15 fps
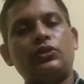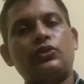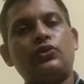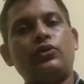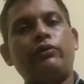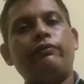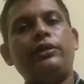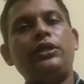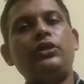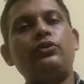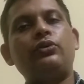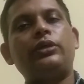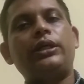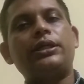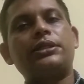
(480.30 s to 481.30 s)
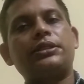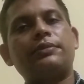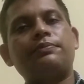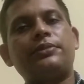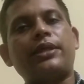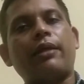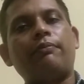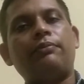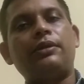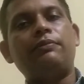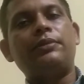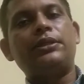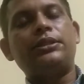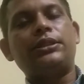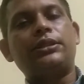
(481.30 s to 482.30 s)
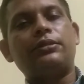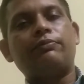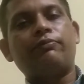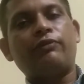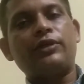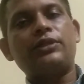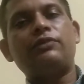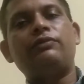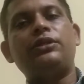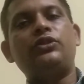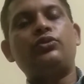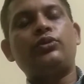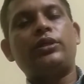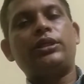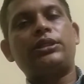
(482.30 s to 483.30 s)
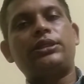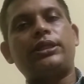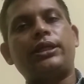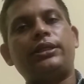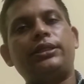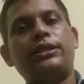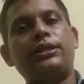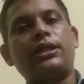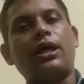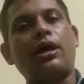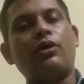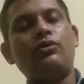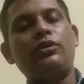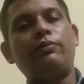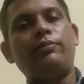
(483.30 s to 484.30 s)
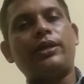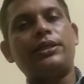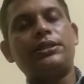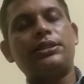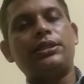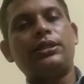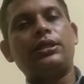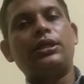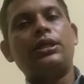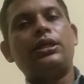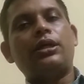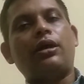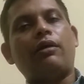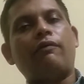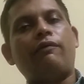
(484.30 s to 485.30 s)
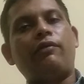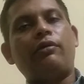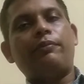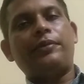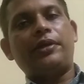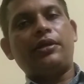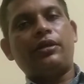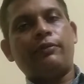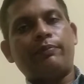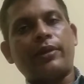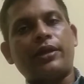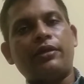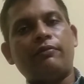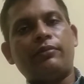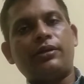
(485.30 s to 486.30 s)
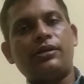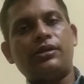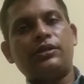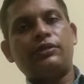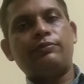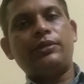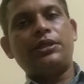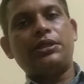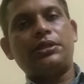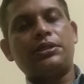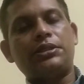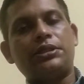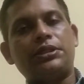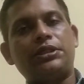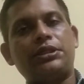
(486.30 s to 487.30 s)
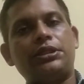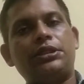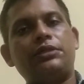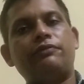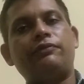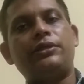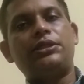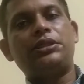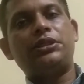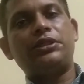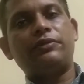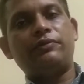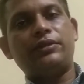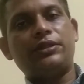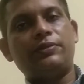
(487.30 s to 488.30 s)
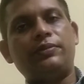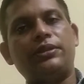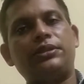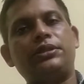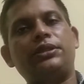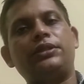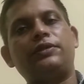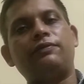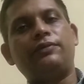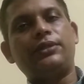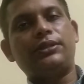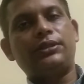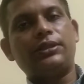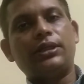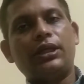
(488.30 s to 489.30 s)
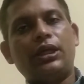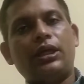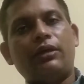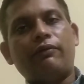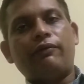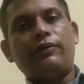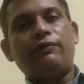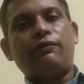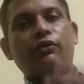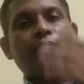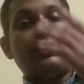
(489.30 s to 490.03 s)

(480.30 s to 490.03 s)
So we need to take some sample batches. First we need to understand that how the pricing of raw material and packing material is being considered, weighted average basis, fixed, FIFO